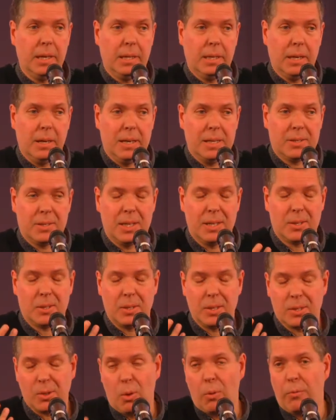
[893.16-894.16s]
You know, it's, it's,
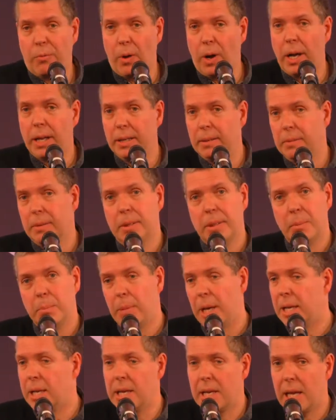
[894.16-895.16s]
it's all fine
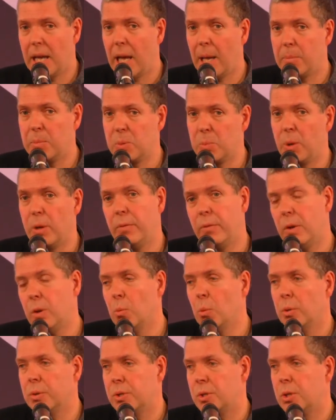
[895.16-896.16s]
making games, but if you
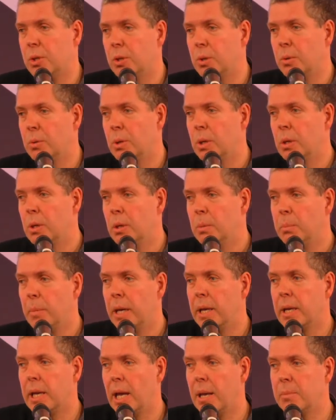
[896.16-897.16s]
want to
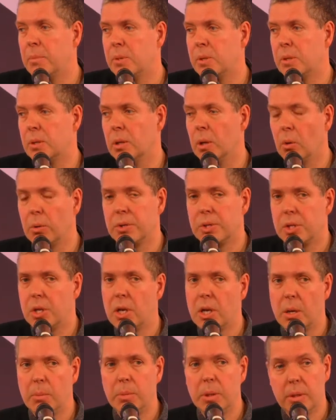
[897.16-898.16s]
make games long
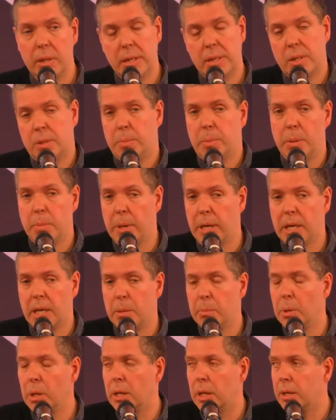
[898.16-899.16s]
term, you need to be
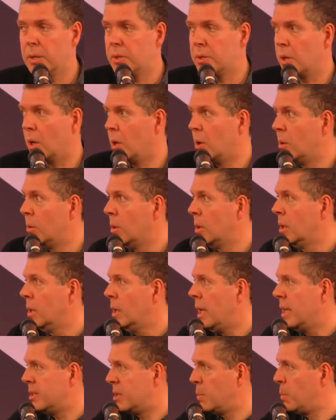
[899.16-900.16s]
making money. So
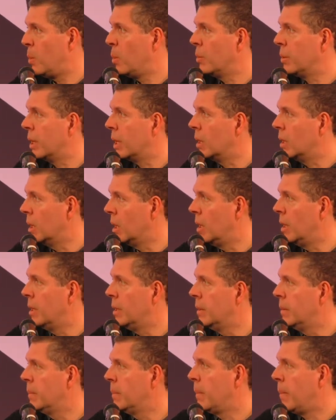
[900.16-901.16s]
it's important that you
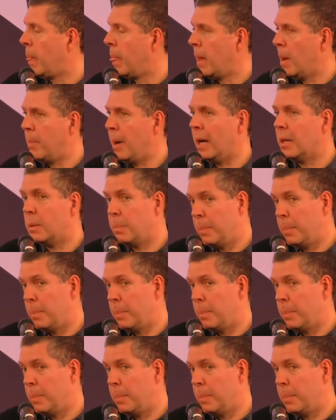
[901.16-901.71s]
learn about the